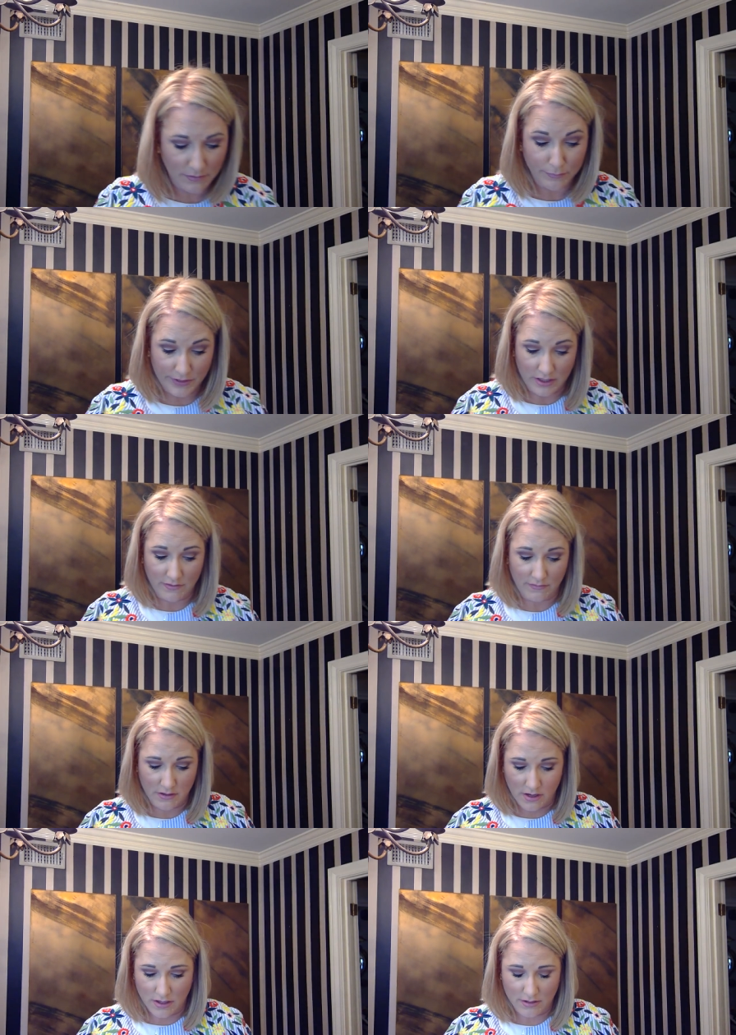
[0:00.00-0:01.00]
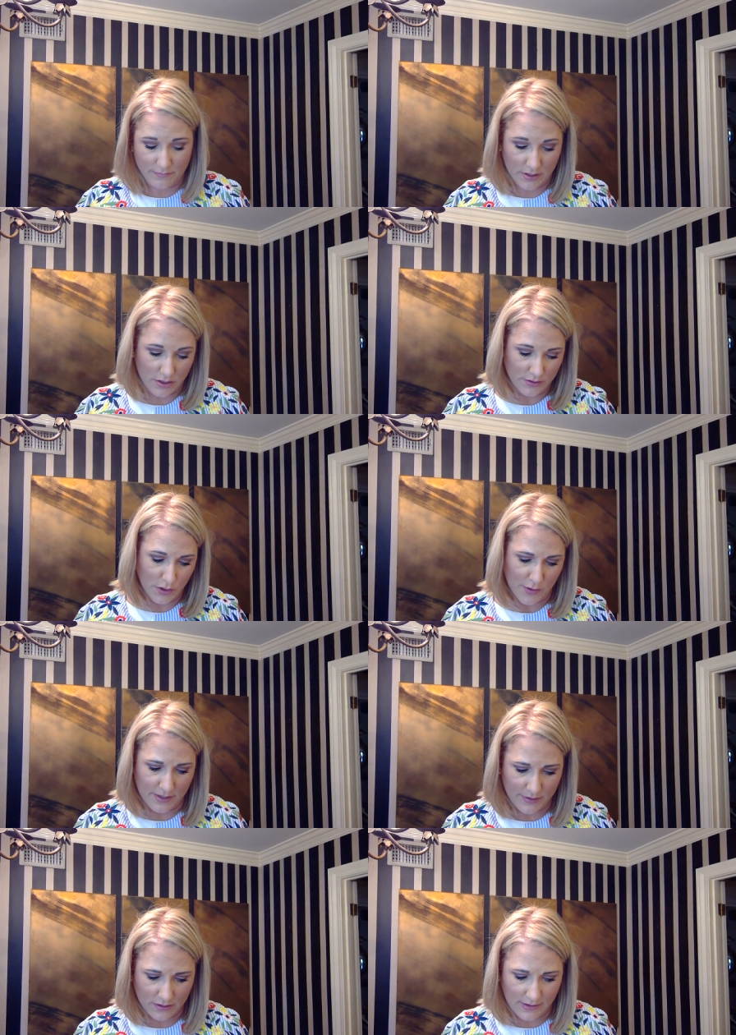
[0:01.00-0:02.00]
been um, using quite a
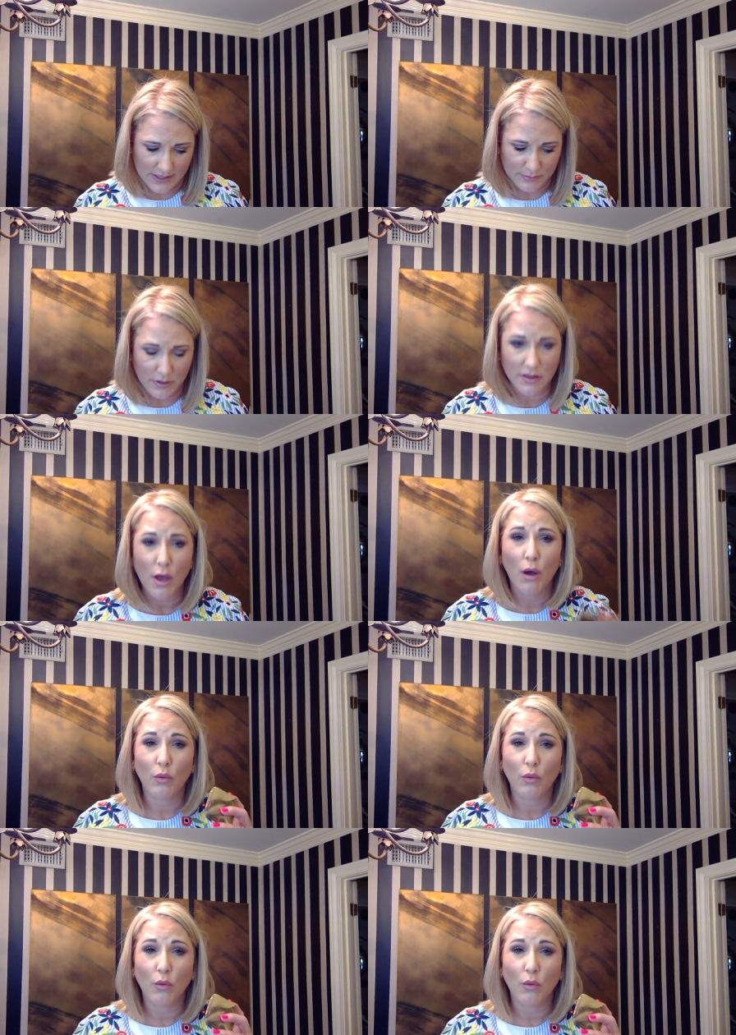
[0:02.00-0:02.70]
bit in the last month.